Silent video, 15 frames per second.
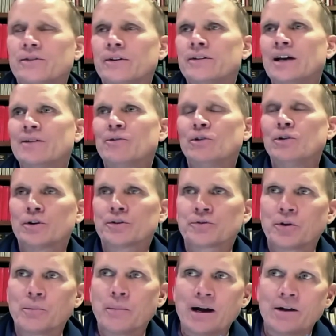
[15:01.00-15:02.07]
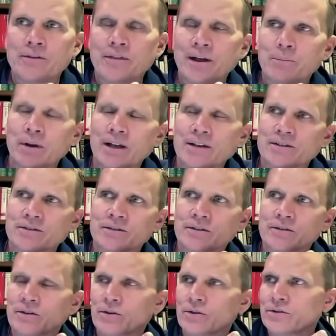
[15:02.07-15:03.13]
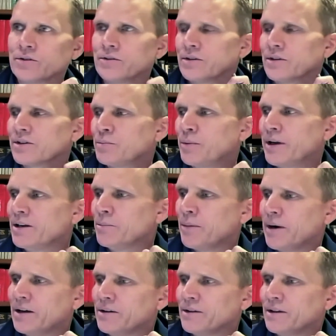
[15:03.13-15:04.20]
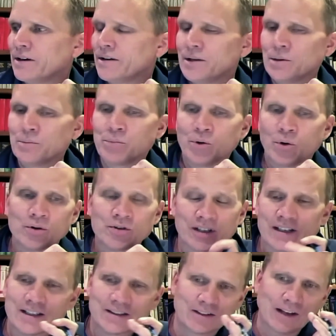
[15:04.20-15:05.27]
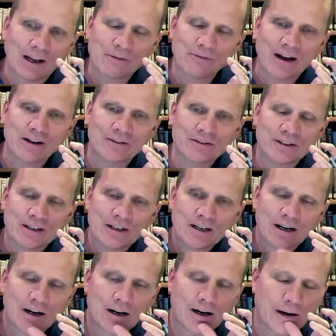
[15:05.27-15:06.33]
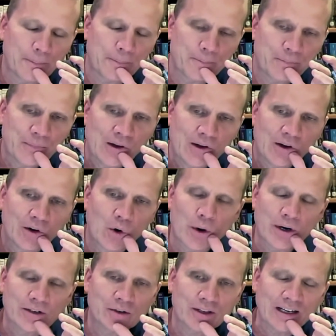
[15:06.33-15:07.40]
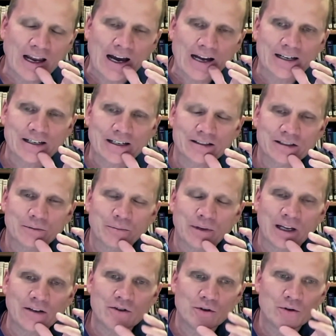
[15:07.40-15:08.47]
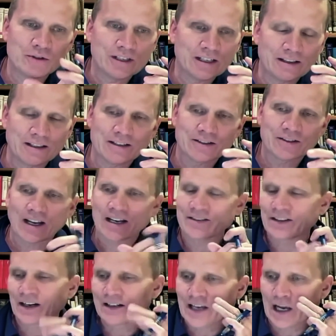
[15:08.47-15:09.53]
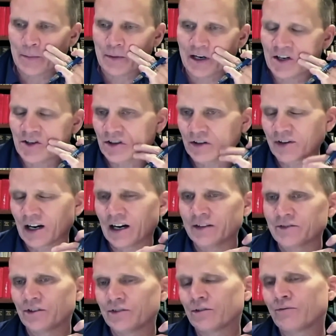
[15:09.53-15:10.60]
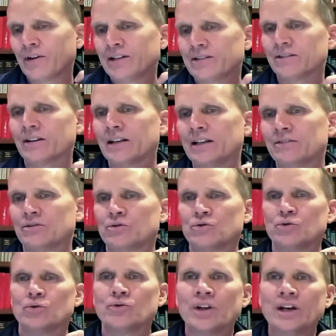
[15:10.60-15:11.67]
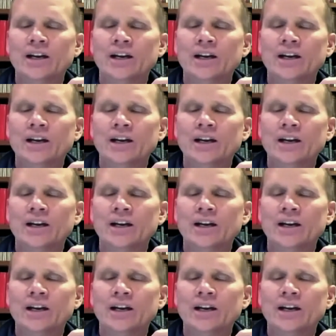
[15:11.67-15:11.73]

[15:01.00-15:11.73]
the devil looks for the mouth that blesses and curses. Explain about the, the importance. And this is, I found, um, going to the catechism and using this as an examination of conscience, offenses against the truth,